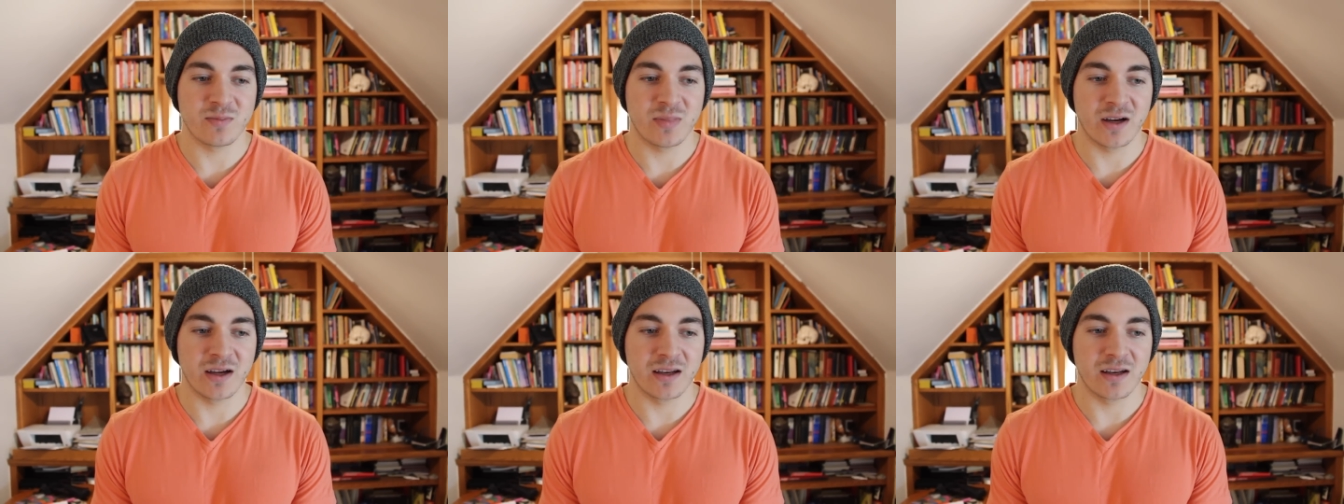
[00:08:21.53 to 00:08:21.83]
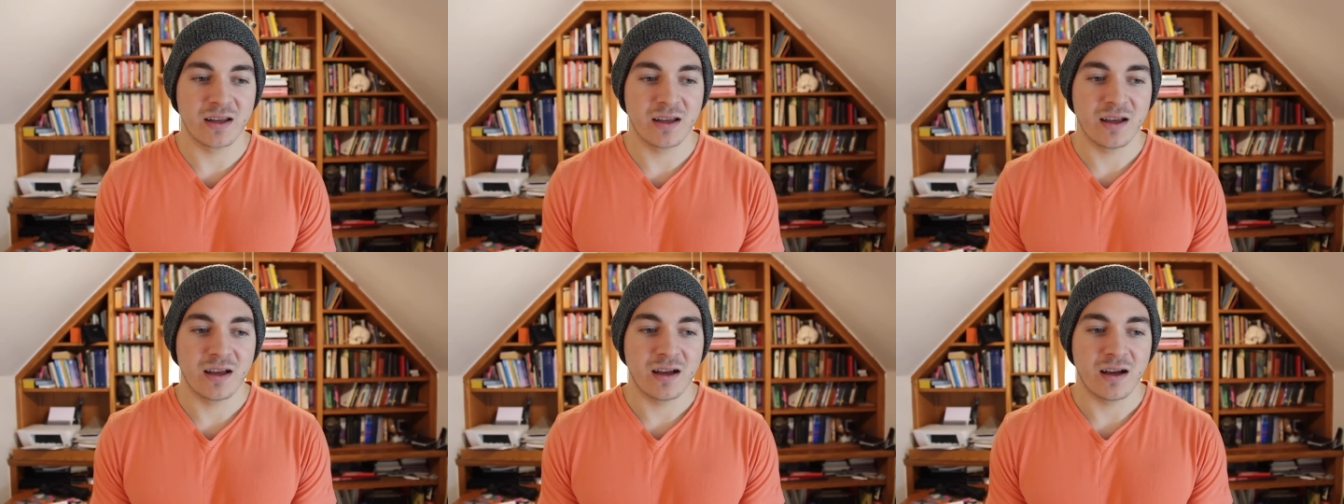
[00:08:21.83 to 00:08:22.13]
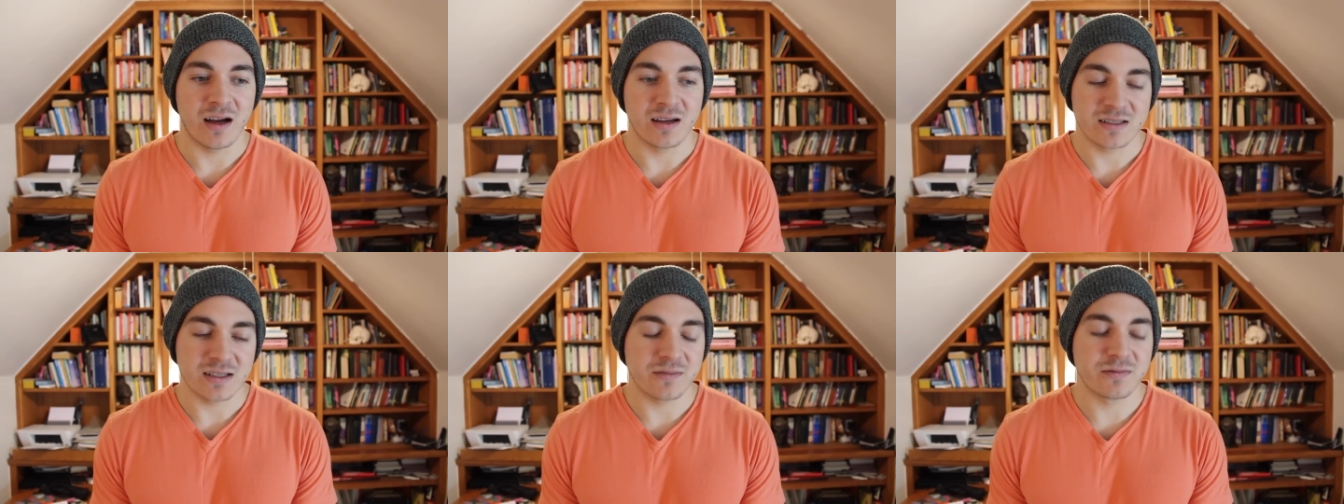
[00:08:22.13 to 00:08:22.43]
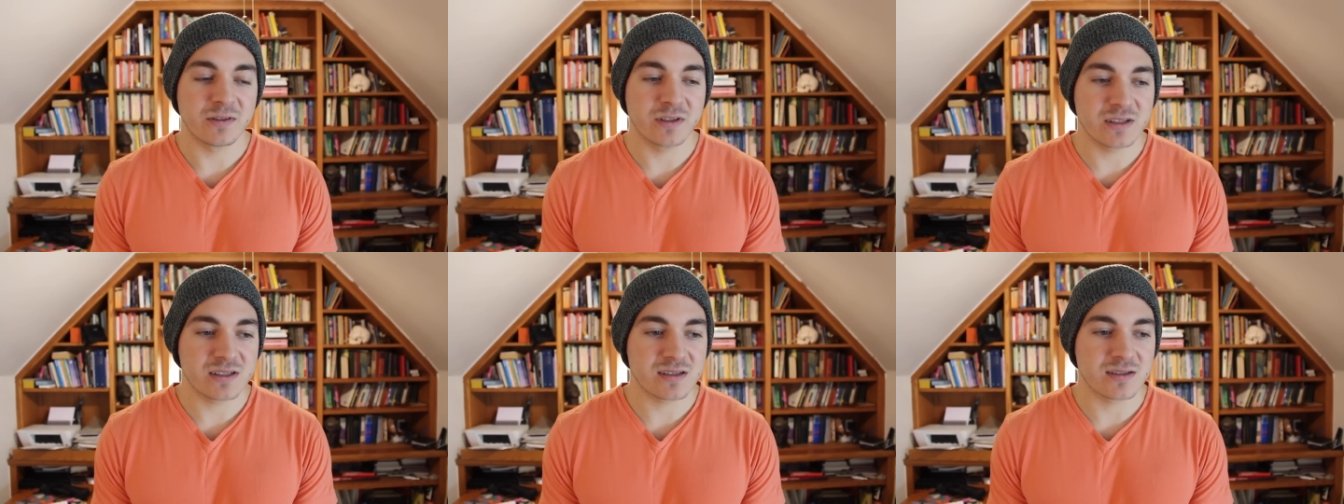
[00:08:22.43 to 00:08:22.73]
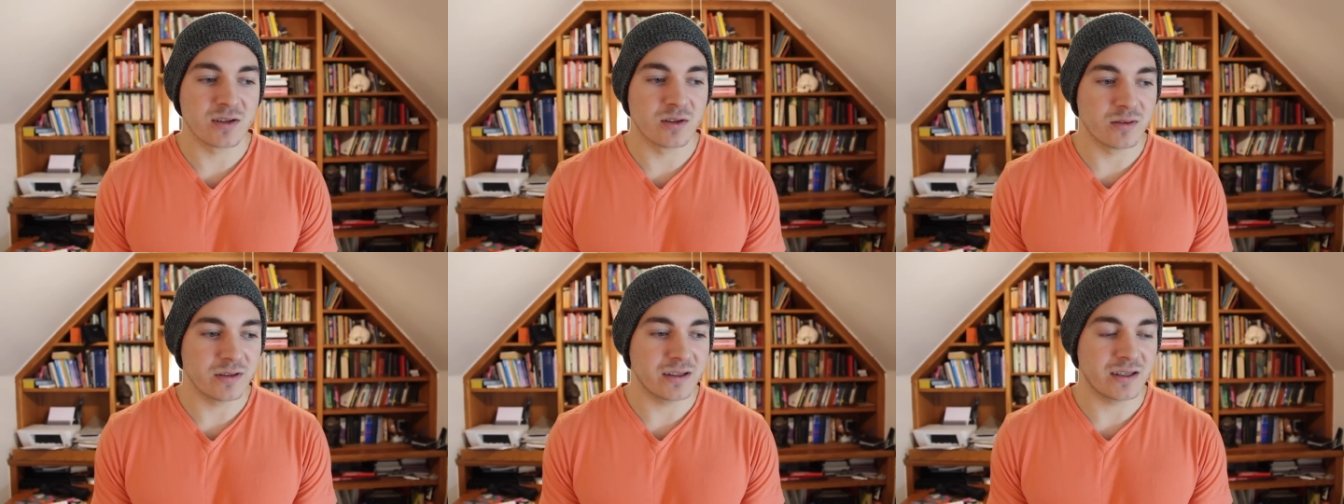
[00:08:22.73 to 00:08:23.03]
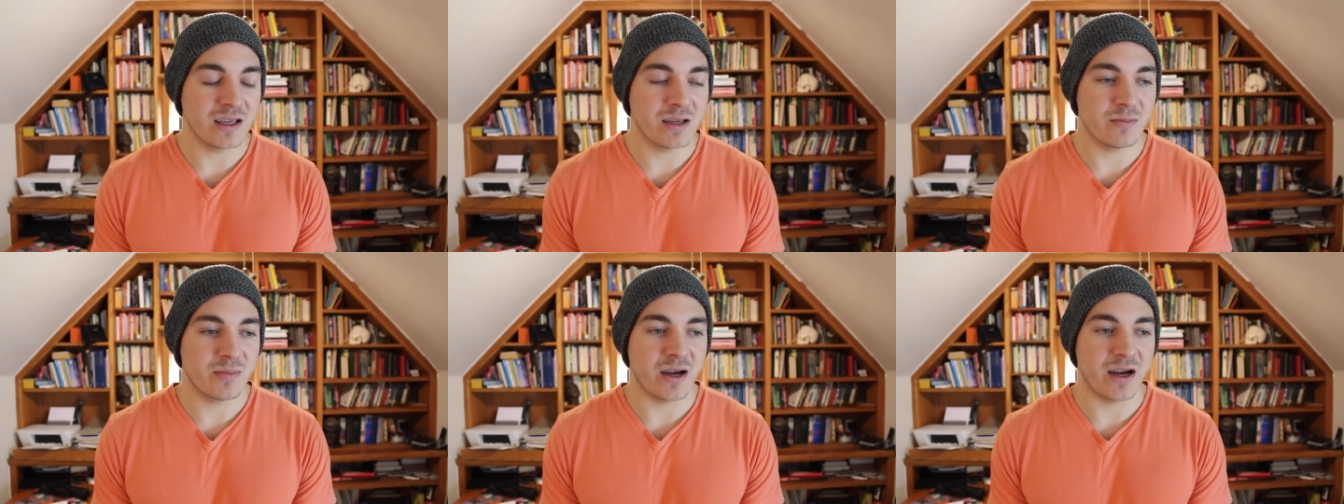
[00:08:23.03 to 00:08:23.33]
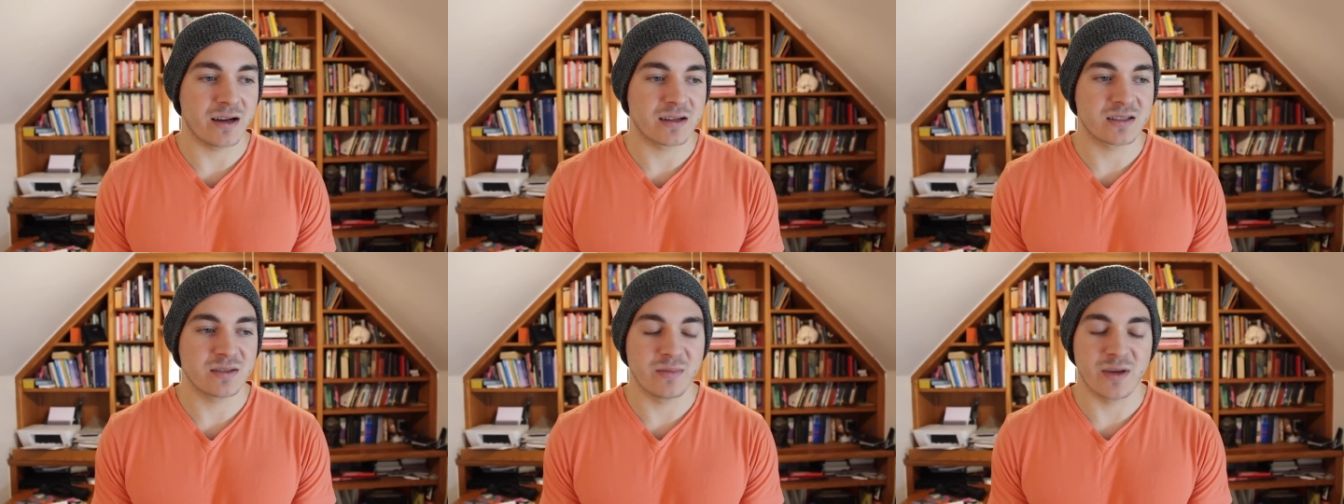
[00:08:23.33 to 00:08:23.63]
but I definitely slowly came
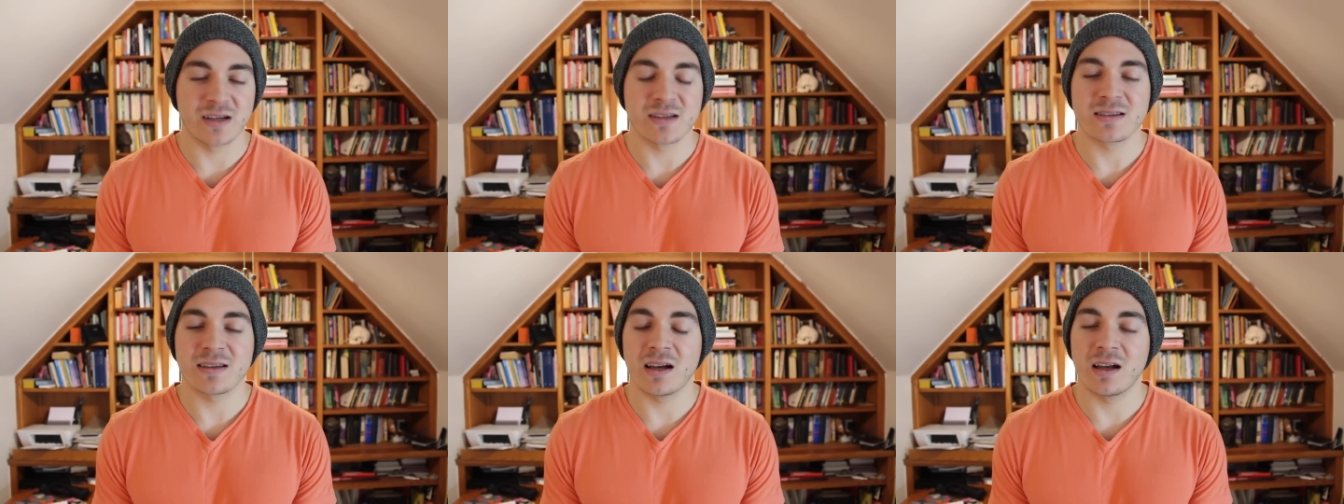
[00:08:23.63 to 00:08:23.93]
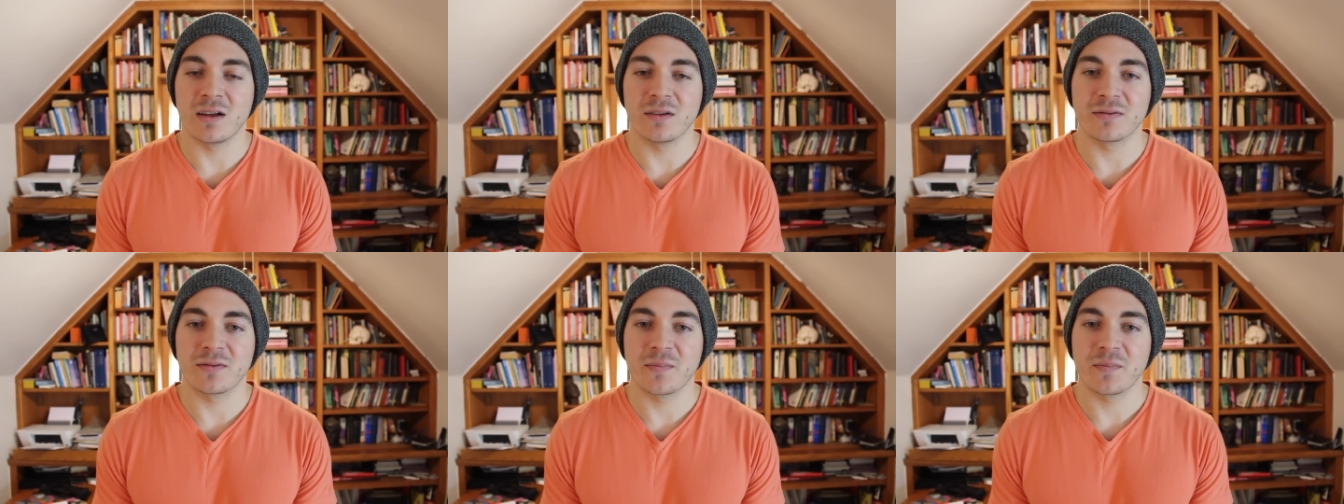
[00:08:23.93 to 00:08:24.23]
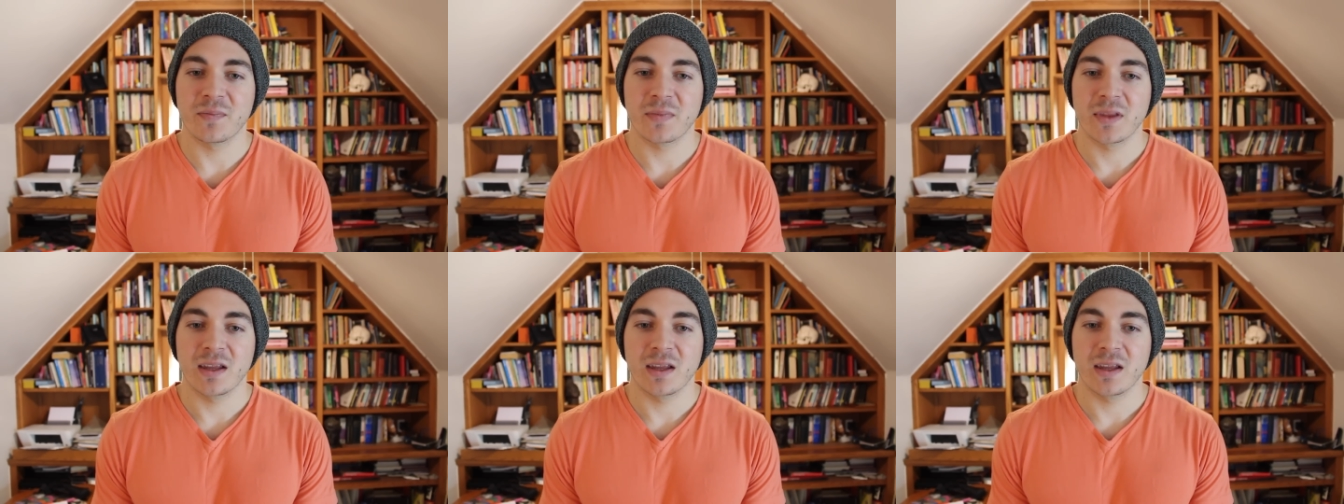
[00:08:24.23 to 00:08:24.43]
back to myself.